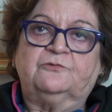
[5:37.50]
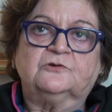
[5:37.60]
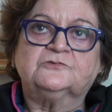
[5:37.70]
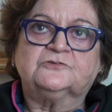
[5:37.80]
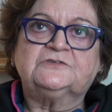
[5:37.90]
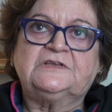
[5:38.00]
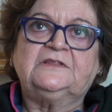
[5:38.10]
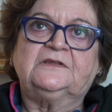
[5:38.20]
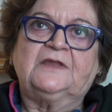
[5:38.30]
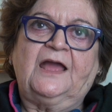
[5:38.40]
they're forced to
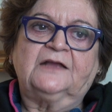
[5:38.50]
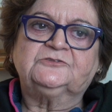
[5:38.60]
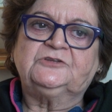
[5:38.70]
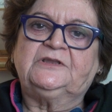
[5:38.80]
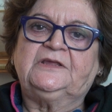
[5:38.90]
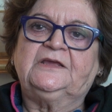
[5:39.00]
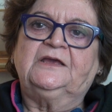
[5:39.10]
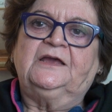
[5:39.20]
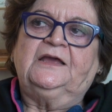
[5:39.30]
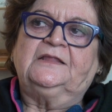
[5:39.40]
see that
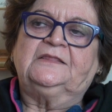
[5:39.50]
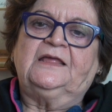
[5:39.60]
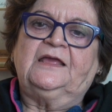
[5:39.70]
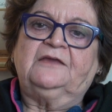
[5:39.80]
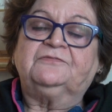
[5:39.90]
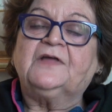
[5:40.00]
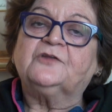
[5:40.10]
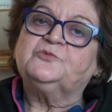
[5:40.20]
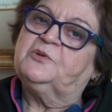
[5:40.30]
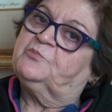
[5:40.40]
actually if
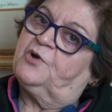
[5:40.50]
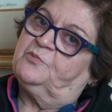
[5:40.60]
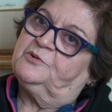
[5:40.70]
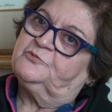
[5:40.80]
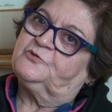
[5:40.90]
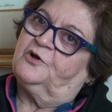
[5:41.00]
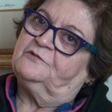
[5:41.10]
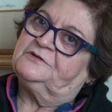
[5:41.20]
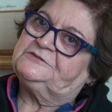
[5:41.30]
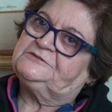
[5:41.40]
they are to be problem
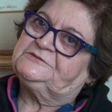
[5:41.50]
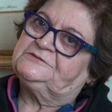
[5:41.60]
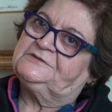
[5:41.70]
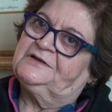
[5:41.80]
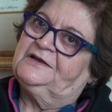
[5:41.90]
solvers,